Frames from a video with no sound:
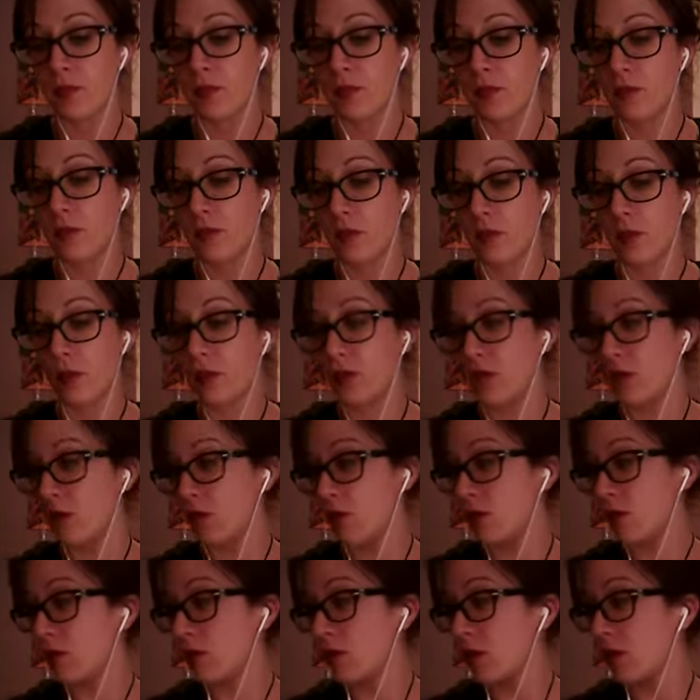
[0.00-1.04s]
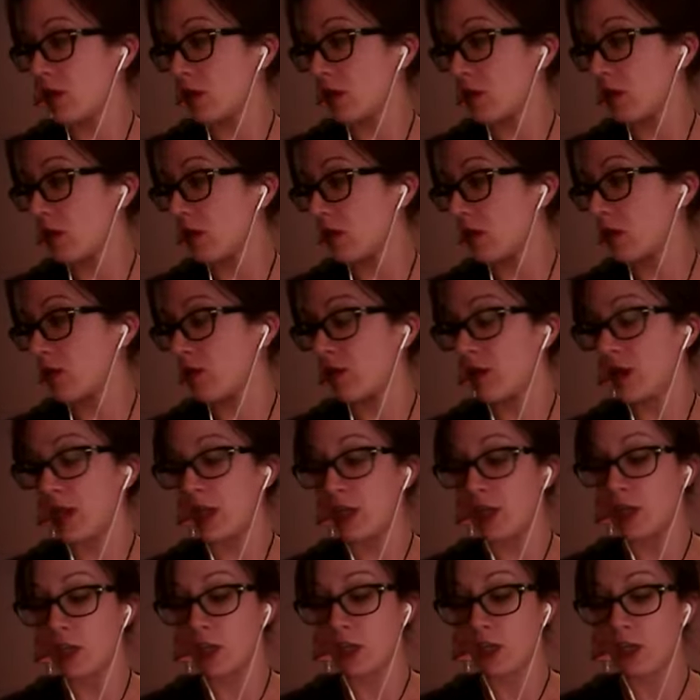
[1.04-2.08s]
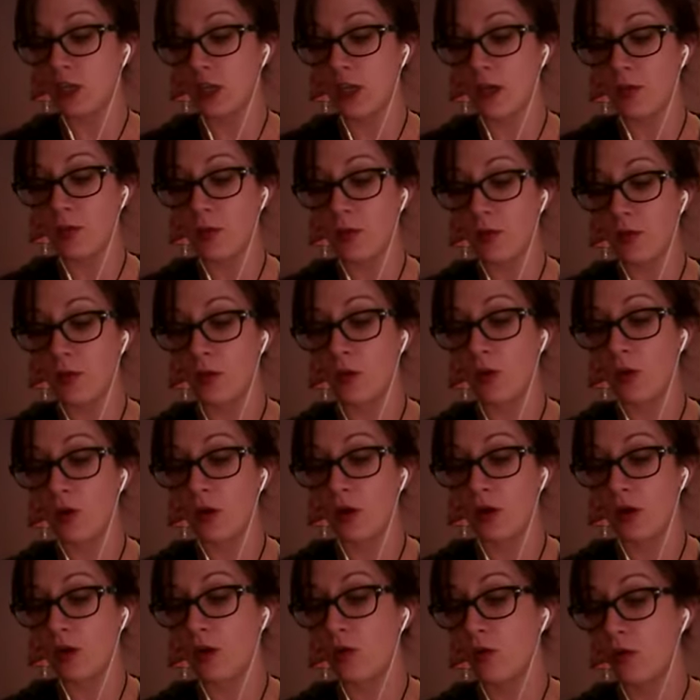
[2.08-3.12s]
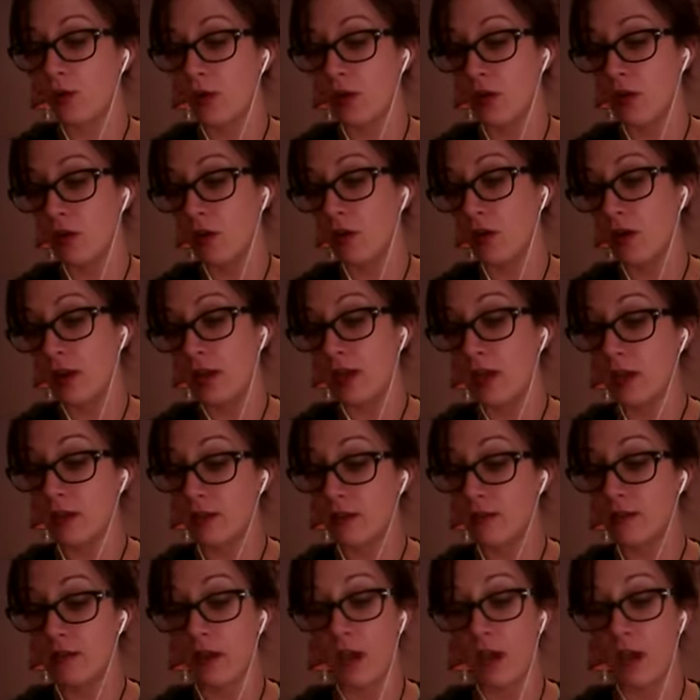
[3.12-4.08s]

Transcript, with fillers: to you, the relationship, or your needs.